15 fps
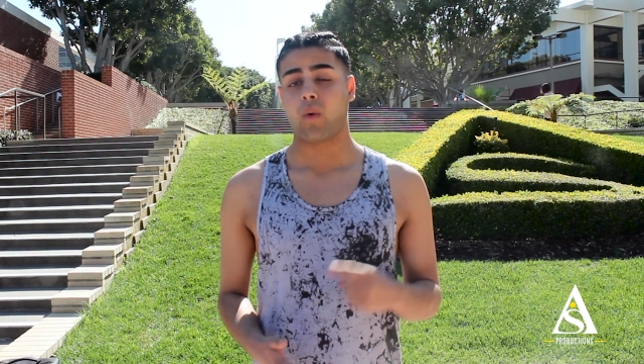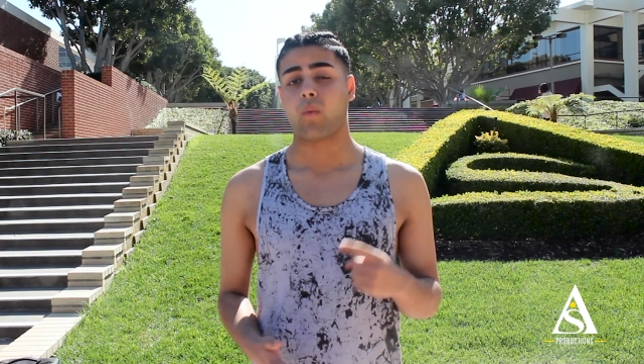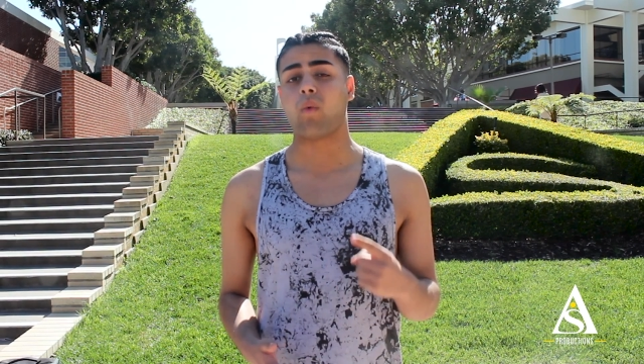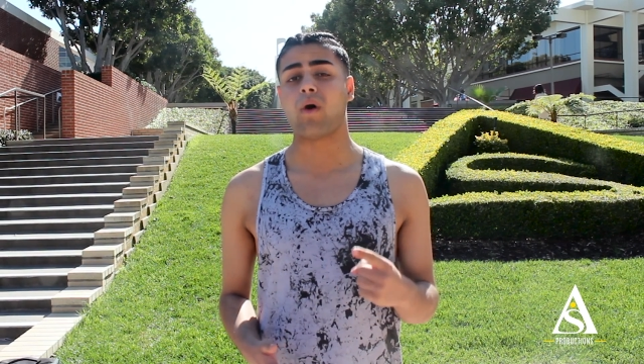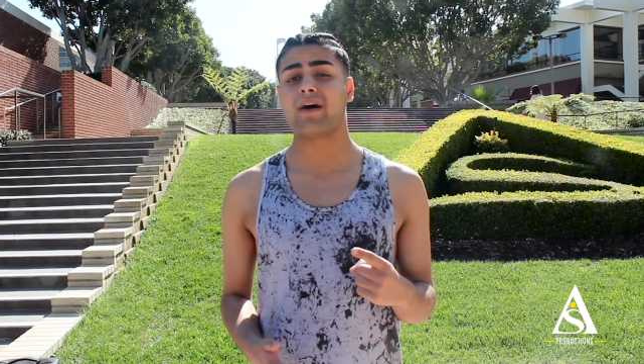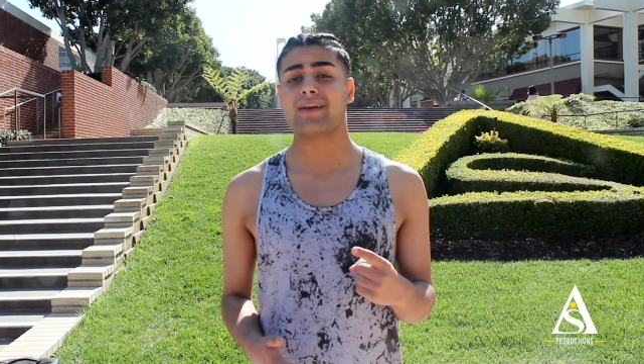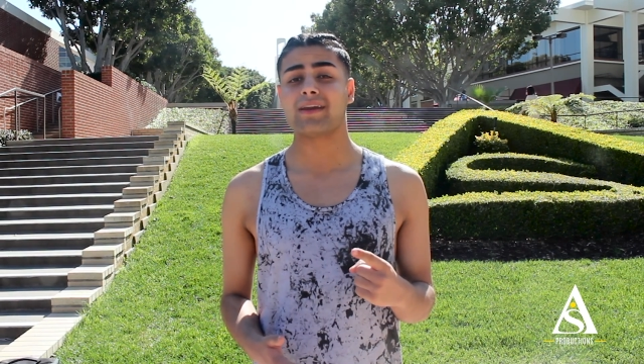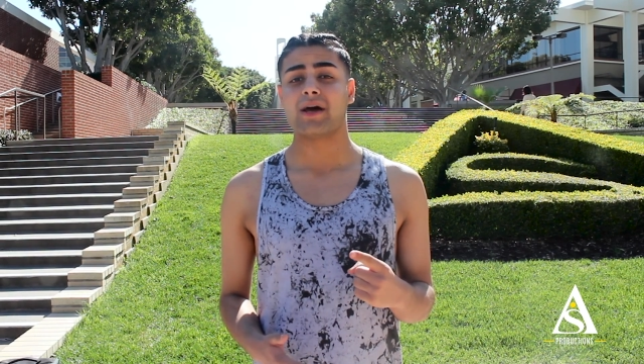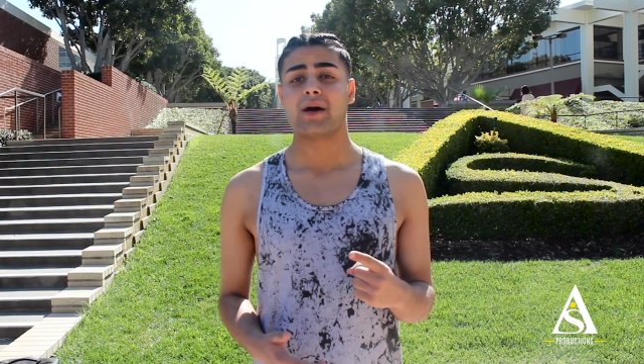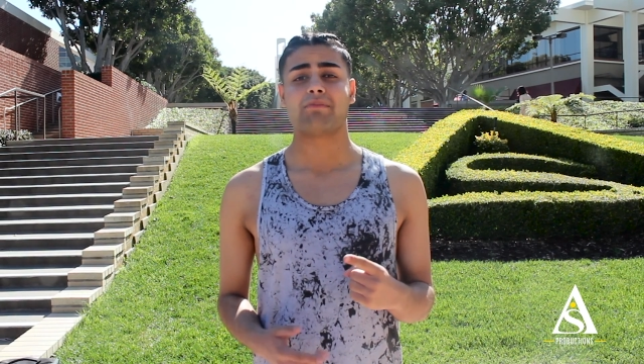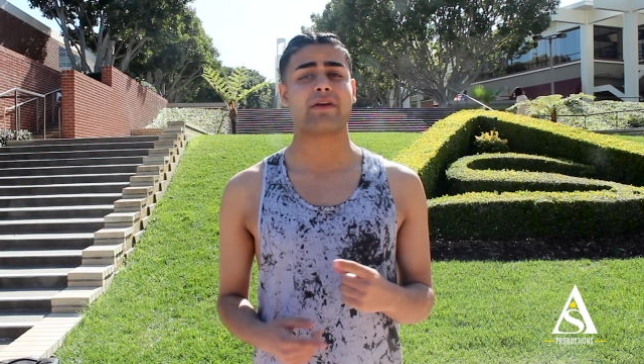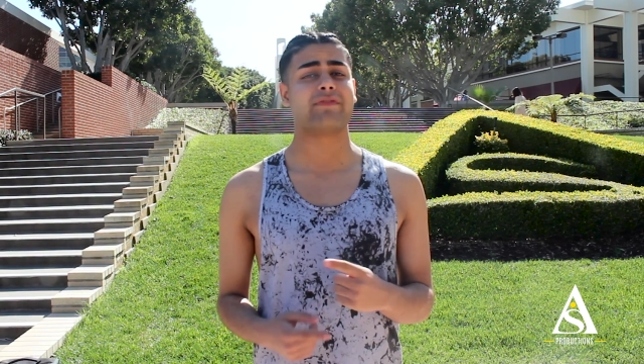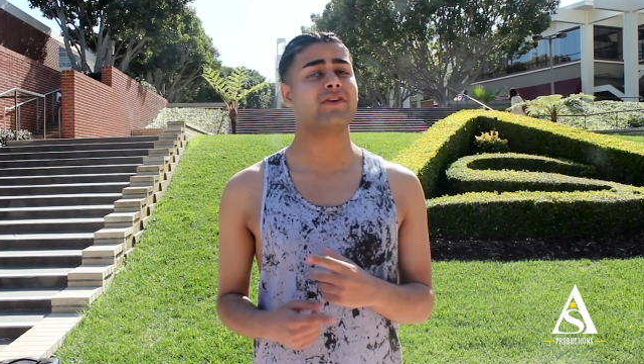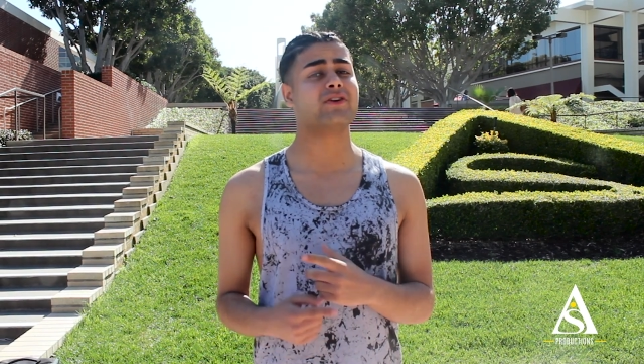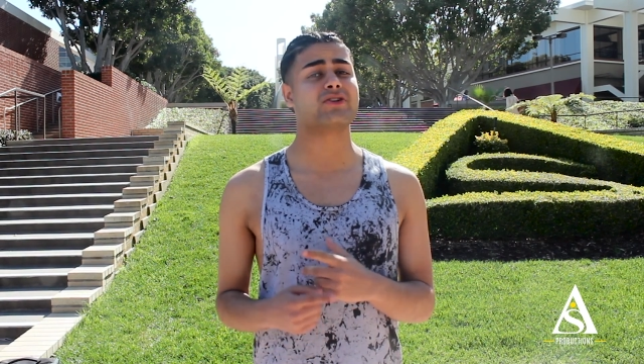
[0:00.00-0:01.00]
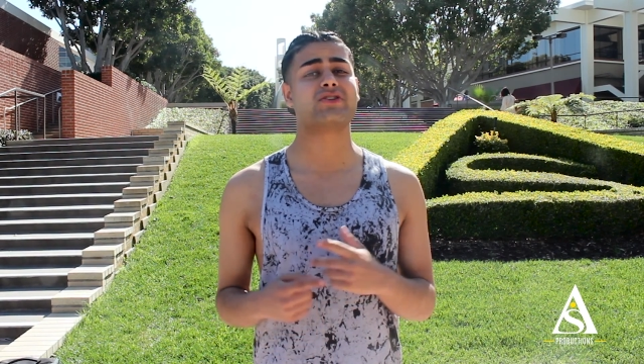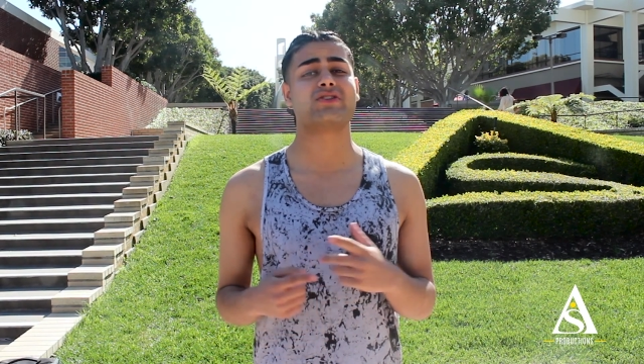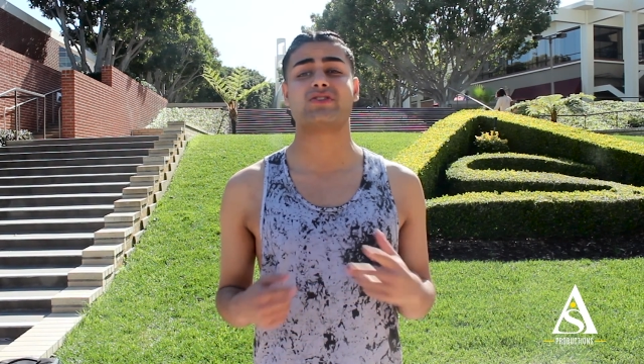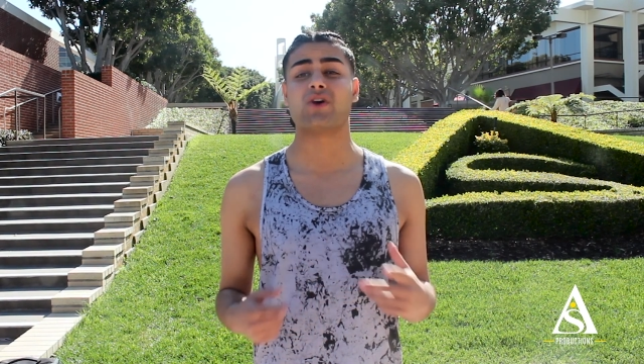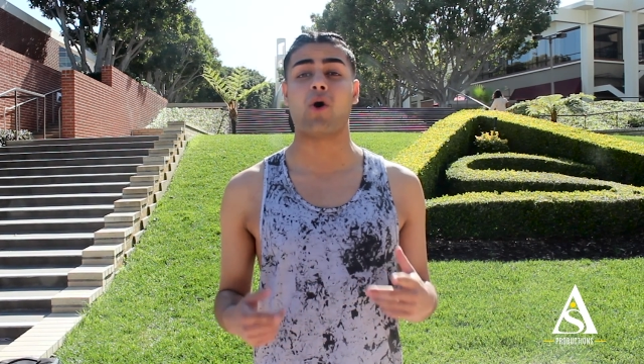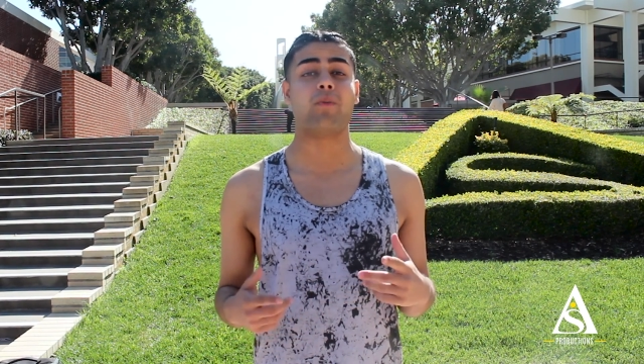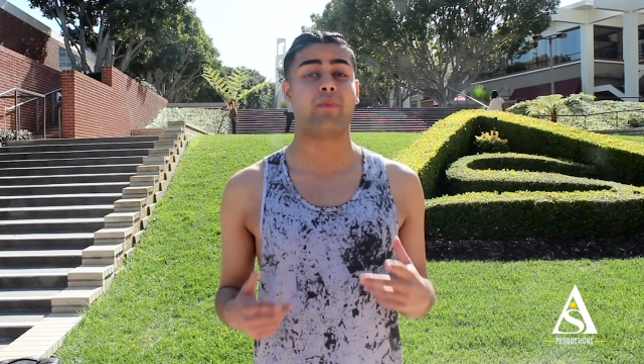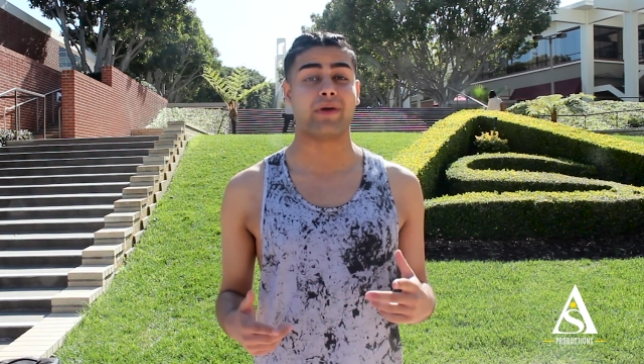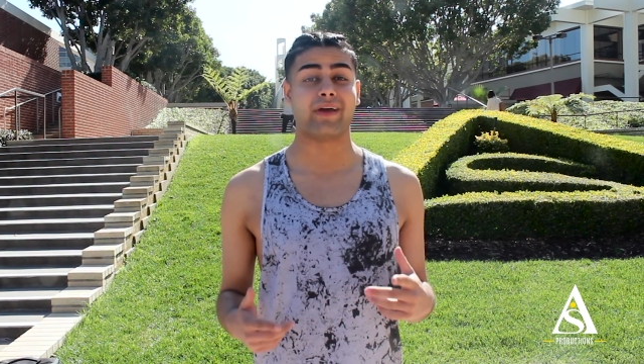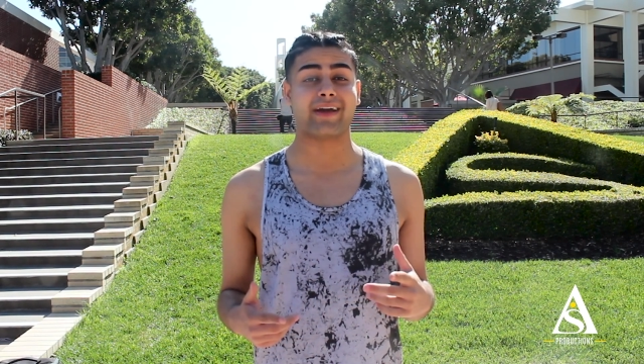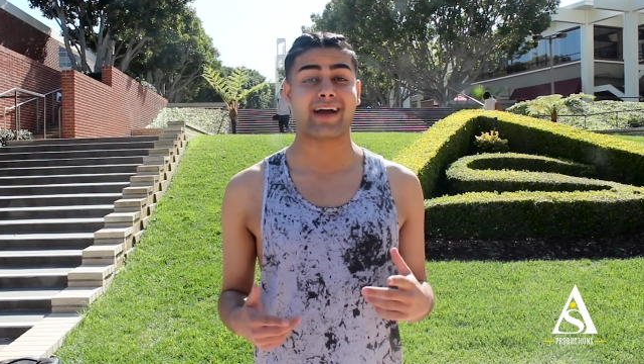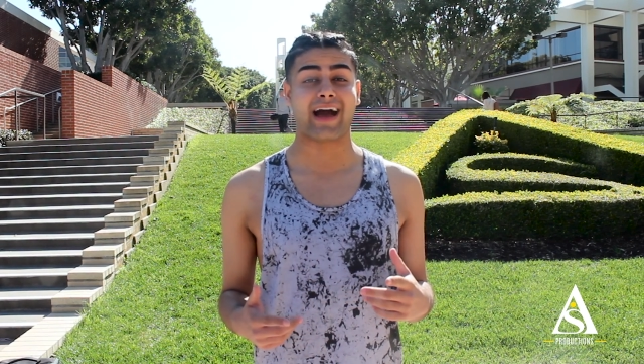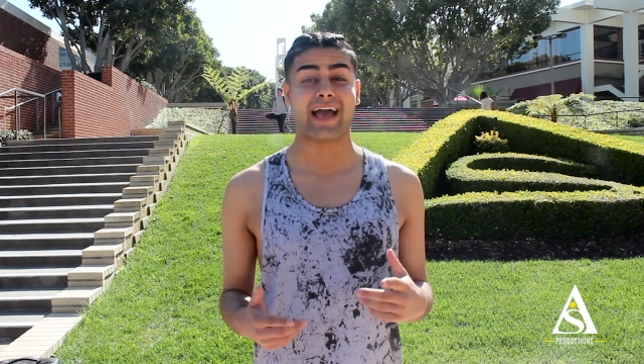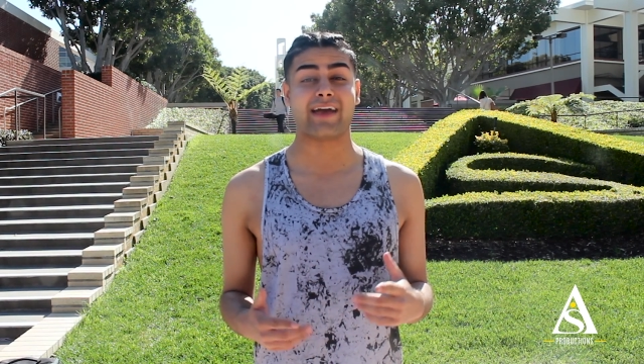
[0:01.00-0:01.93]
One, my feet are so big,